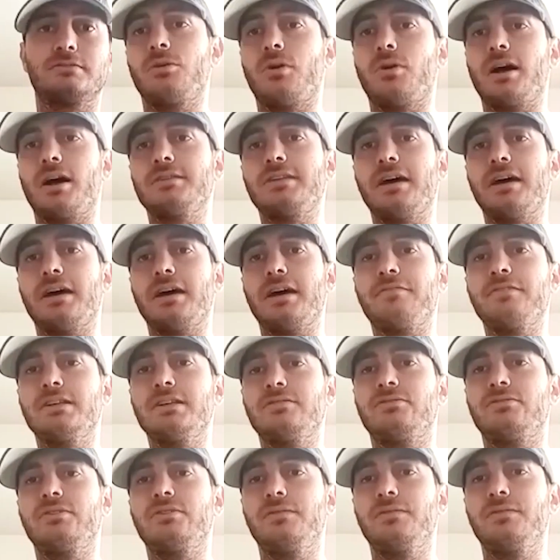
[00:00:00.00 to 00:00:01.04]
I definitely
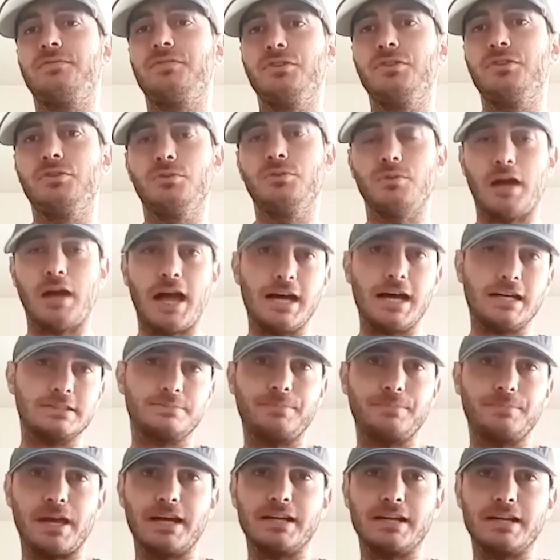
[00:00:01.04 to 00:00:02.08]
see a few
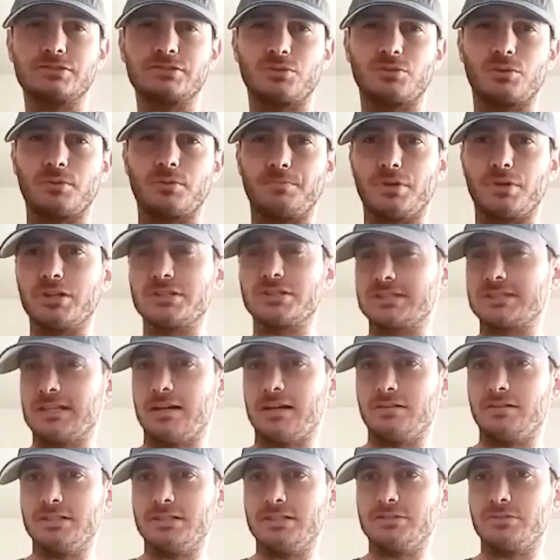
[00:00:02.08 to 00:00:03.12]
aspects or
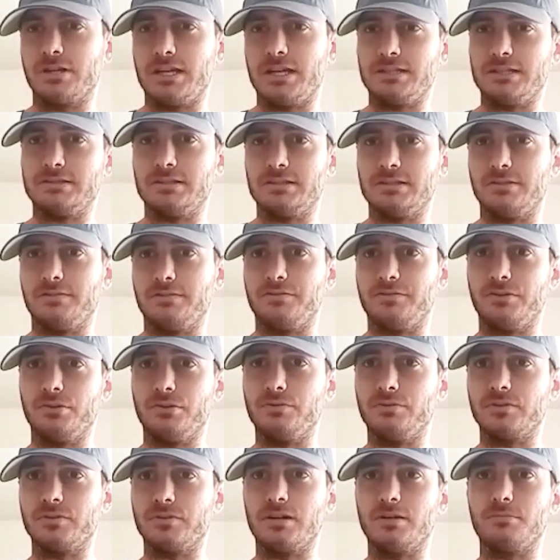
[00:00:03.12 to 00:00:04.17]
personality traits in a few
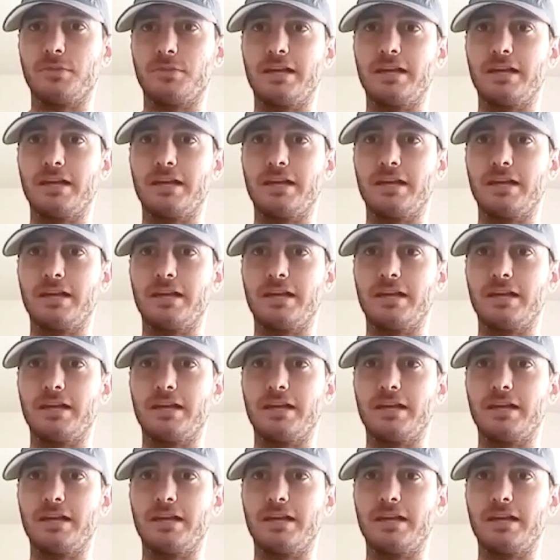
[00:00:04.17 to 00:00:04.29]
of them.